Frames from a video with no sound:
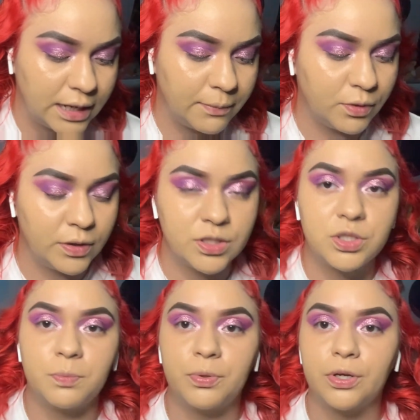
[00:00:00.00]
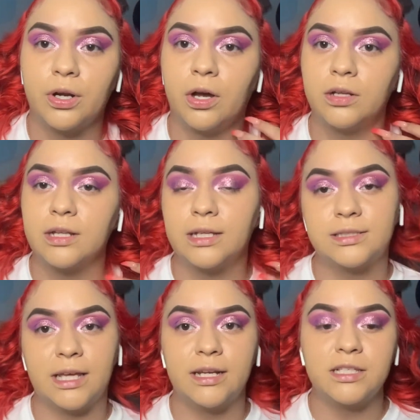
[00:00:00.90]
I'm going to put on a
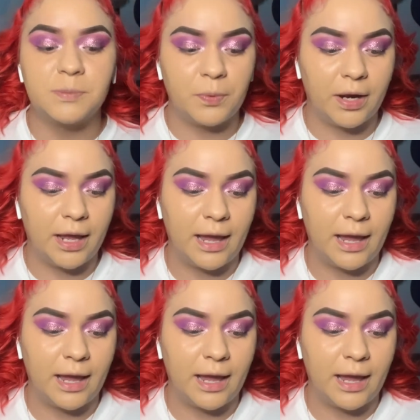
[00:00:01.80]
setting spray,